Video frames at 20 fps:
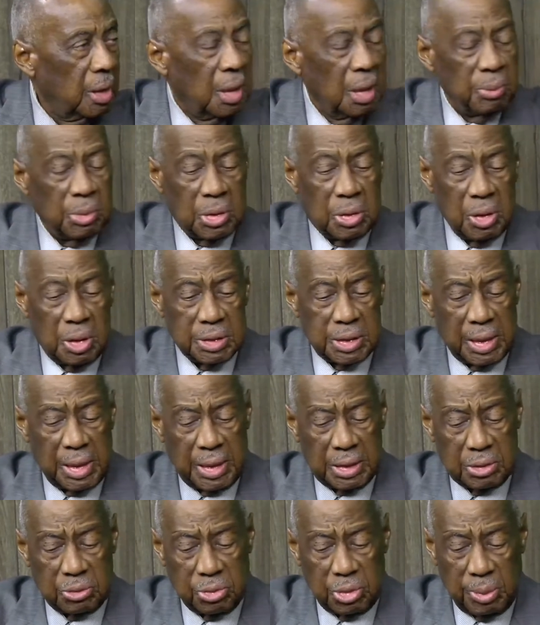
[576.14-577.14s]
Because I like
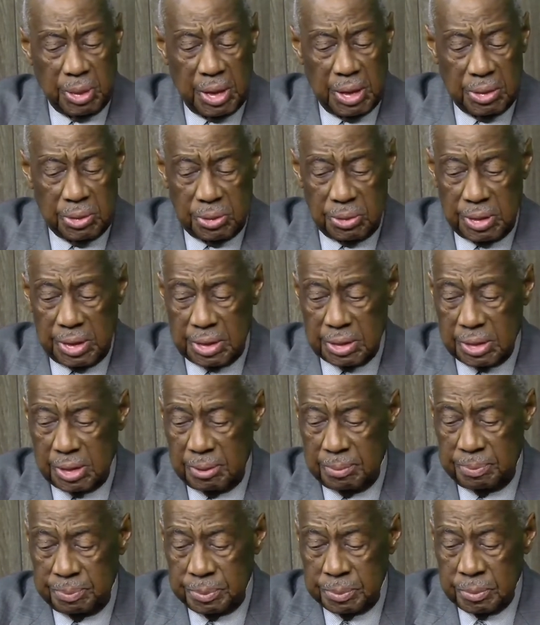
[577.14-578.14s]
to remind you that
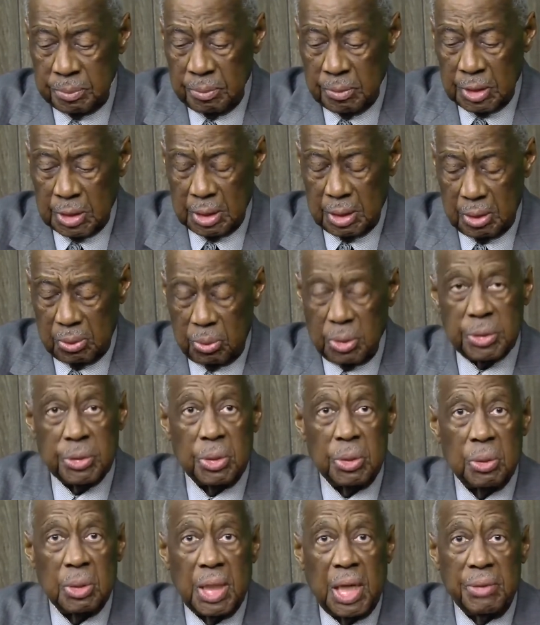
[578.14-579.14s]
We're at the
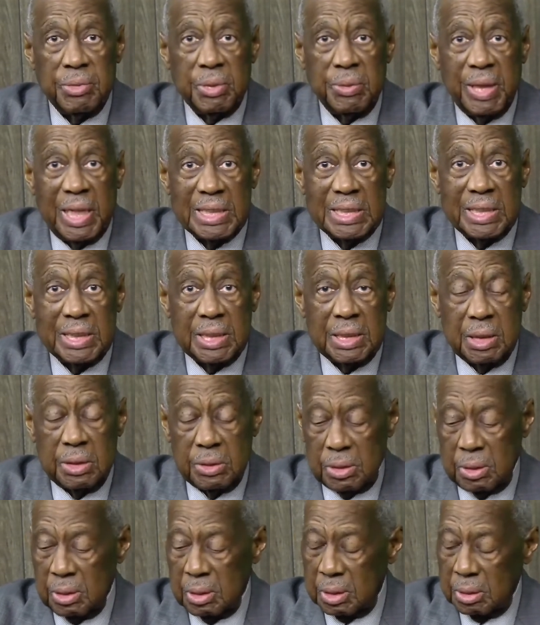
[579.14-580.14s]
New Life Evangelistic
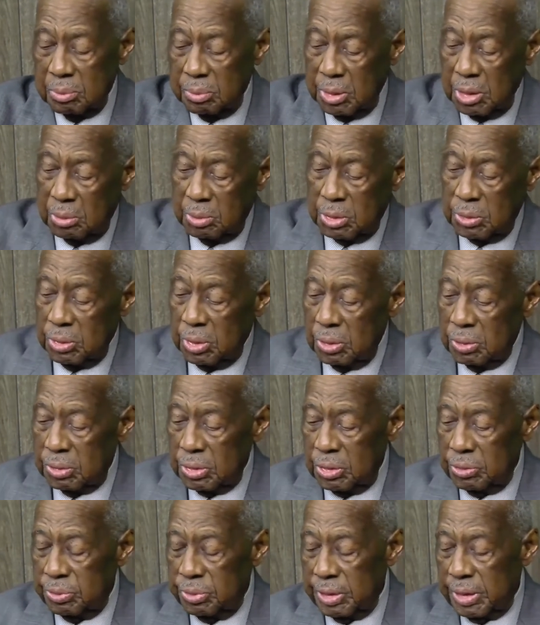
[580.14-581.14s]
Center. And Bill Monroe,
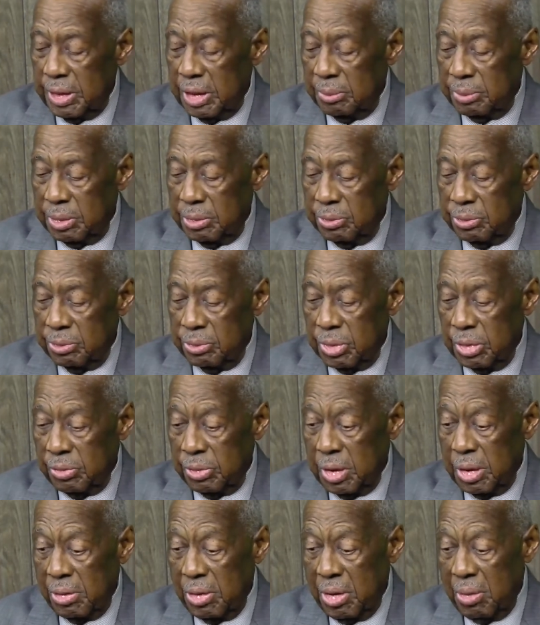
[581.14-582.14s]
you've been helping Reverend
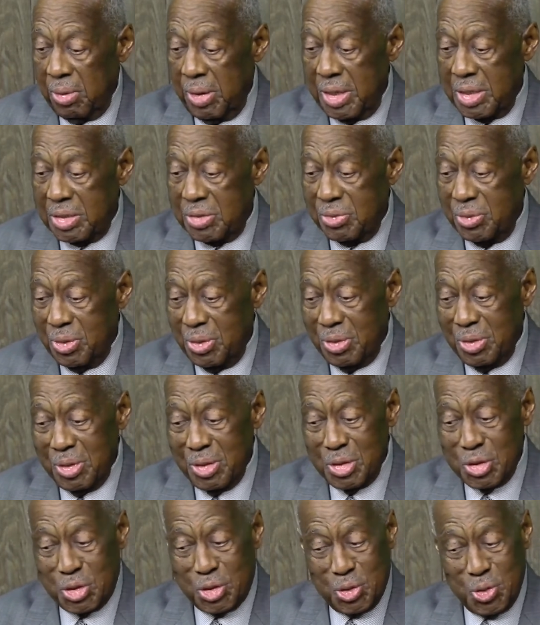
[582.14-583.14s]
Larry Rice for
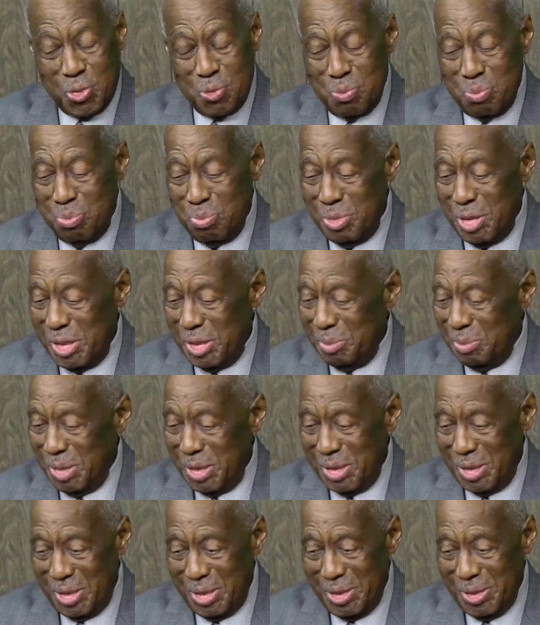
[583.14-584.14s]
so many, many
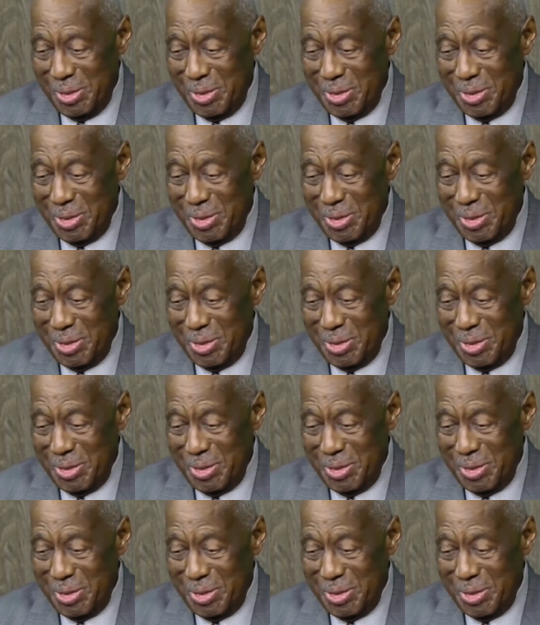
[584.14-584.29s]
years.